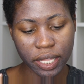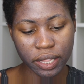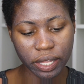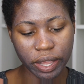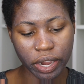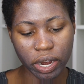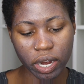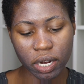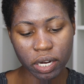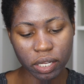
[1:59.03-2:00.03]
in
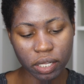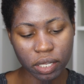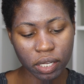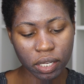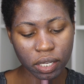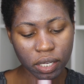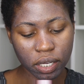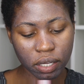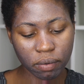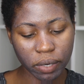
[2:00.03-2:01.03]
there.
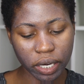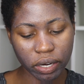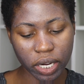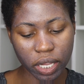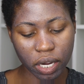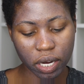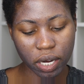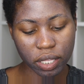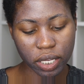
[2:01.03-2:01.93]
Where are the